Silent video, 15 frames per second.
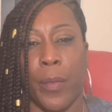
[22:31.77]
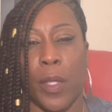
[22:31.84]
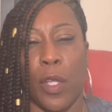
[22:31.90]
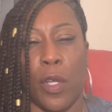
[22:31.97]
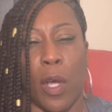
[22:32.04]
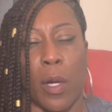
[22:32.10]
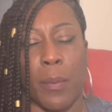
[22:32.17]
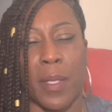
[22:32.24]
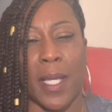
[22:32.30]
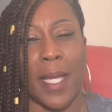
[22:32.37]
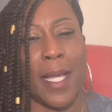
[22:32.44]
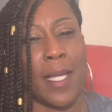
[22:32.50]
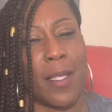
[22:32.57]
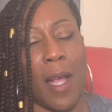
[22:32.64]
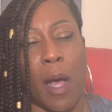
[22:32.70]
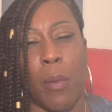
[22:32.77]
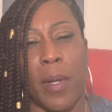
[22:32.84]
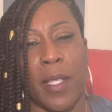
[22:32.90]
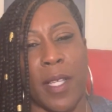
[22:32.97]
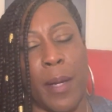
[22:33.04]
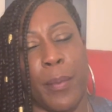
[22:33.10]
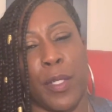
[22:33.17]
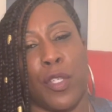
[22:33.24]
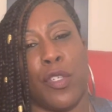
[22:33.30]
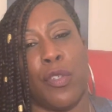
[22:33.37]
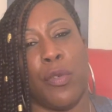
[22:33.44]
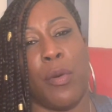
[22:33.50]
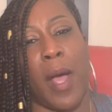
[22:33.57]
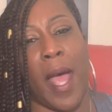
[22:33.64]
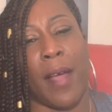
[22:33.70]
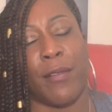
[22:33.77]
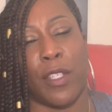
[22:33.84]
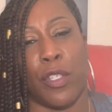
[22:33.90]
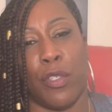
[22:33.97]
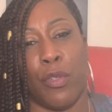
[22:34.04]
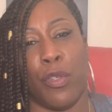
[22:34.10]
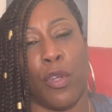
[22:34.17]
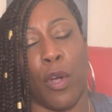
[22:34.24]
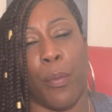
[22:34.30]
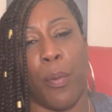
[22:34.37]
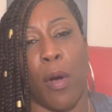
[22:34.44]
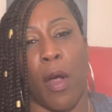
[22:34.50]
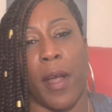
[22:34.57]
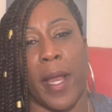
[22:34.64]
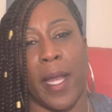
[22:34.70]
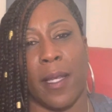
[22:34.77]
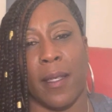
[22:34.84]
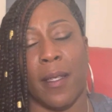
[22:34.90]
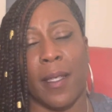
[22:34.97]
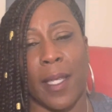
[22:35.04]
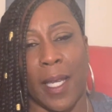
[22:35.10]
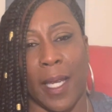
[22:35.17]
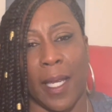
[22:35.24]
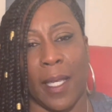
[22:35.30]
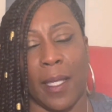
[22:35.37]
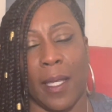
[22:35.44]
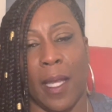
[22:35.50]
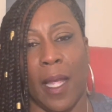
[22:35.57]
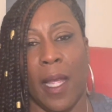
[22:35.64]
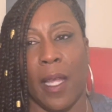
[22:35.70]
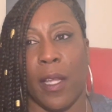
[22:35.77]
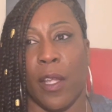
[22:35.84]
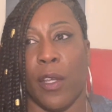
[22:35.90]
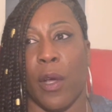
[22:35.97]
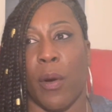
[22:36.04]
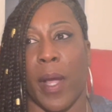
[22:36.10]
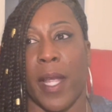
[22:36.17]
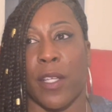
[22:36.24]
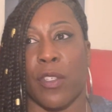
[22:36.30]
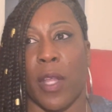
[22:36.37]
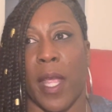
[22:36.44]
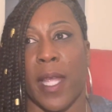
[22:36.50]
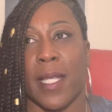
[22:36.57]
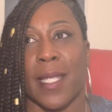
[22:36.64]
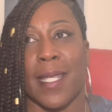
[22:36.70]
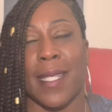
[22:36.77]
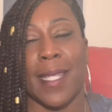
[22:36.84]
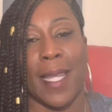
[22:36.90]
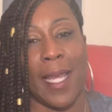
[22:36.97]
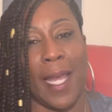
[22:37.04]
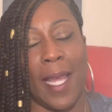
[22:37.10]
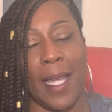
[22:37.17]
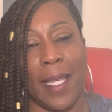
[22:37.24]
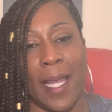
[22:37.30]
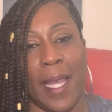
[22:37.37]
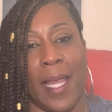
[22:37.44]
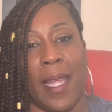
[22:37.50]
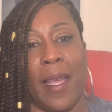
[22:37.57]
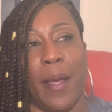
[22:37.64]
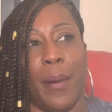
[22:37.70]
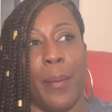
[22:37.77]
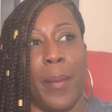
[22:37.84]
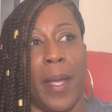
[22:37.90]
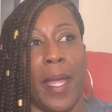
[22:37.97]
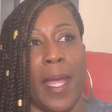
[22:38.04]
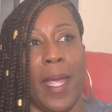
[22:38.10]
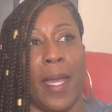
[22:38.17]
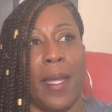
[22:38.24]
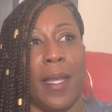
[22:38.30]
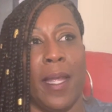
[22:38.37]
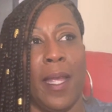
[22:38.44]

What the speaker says: You know what I'm saying? He's always there, but you have to do your part in looking, and seeing him, and